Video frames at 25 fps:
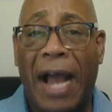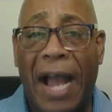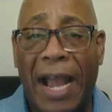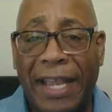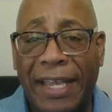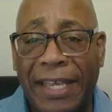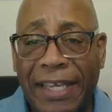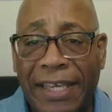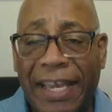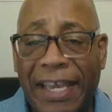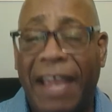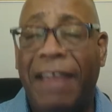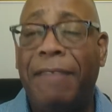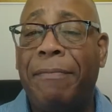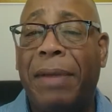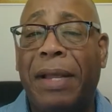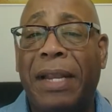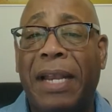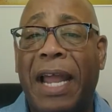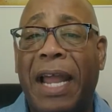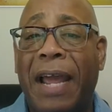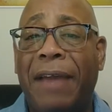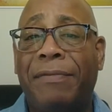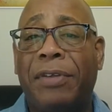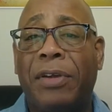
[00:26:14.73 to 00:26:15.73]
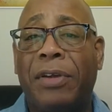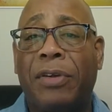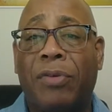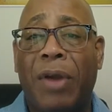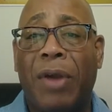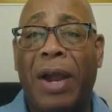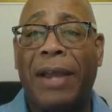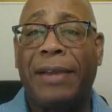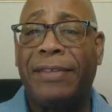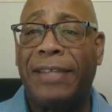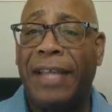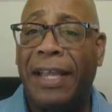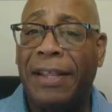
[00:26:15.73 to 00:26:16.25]
I gave my life to
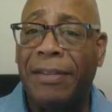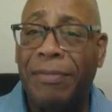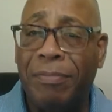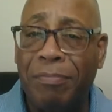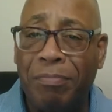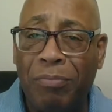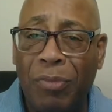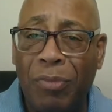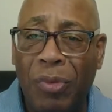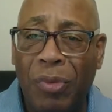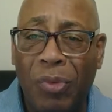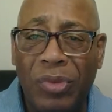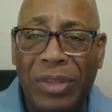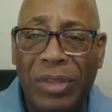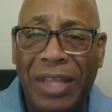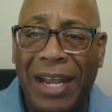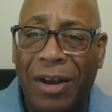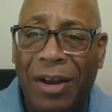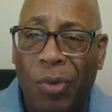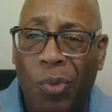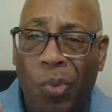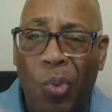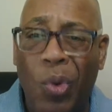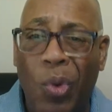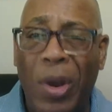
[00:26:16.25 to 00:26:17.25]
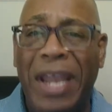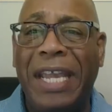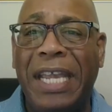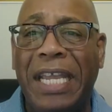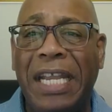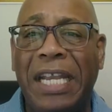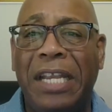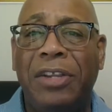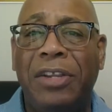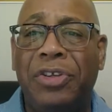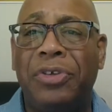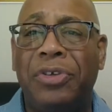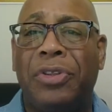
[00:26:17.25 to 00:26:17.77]
Christ, that
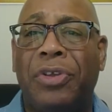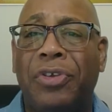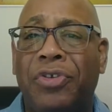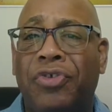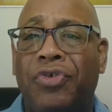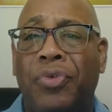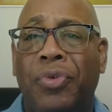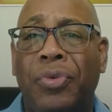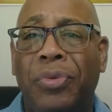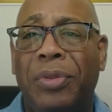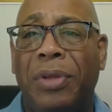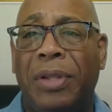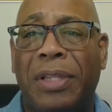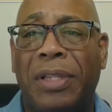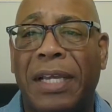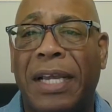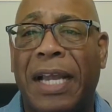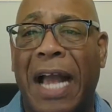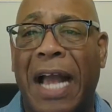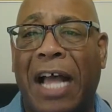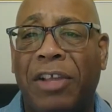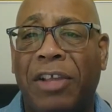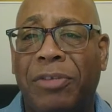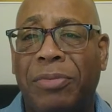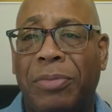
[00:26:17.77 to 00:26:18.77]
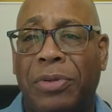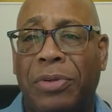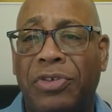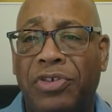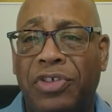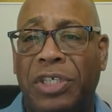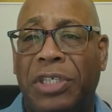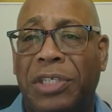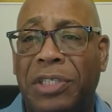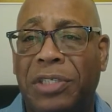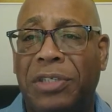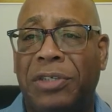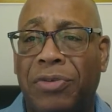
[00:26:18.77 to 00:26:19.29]
awakening to the truth of the gospel
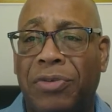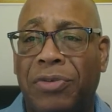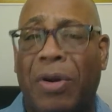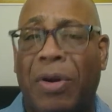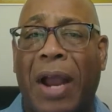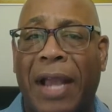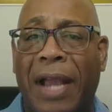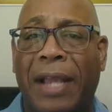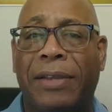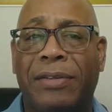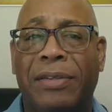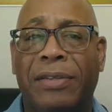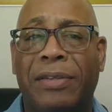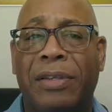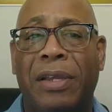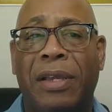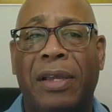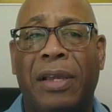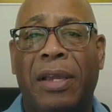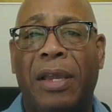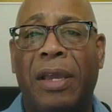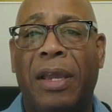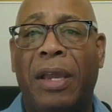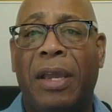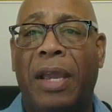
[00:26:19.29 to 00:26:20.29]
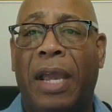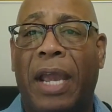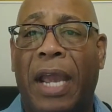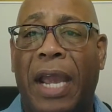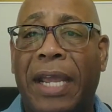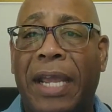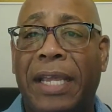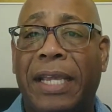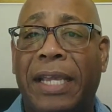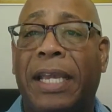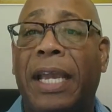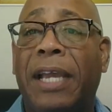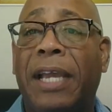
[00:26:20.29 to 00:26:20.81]
of Jesus Christ.
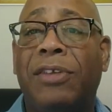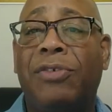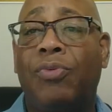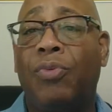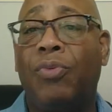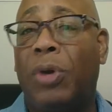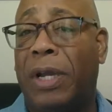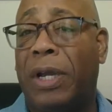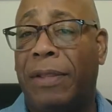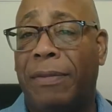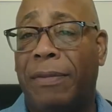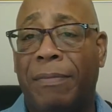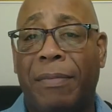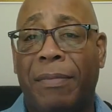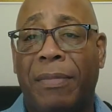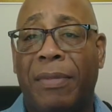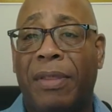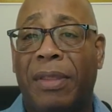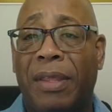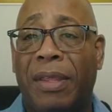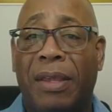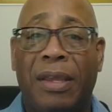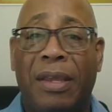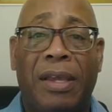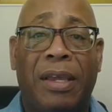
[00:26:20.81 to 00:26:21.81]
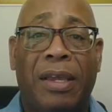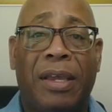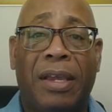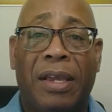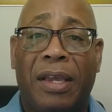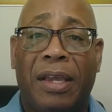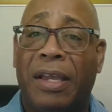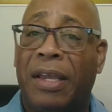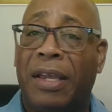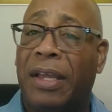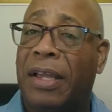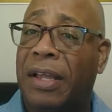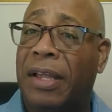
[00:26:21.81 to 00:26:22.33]
And guess what?
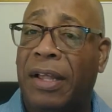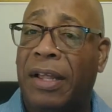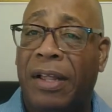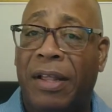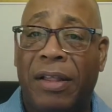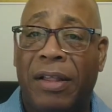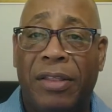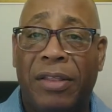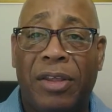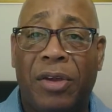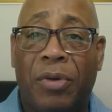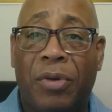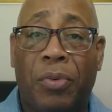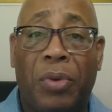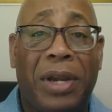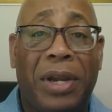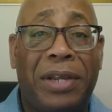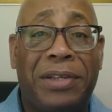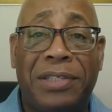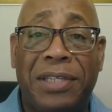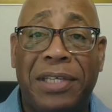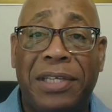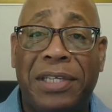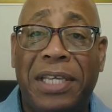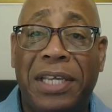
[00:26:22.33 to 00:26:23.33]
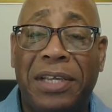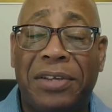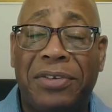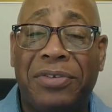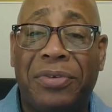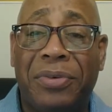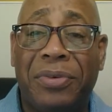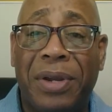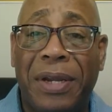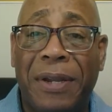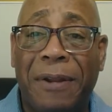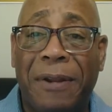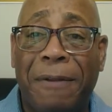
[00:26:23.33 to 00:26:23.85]
The rest is
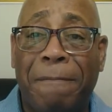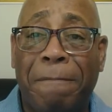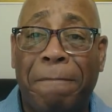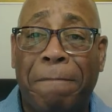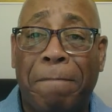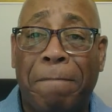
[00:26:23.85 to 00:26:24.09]
history.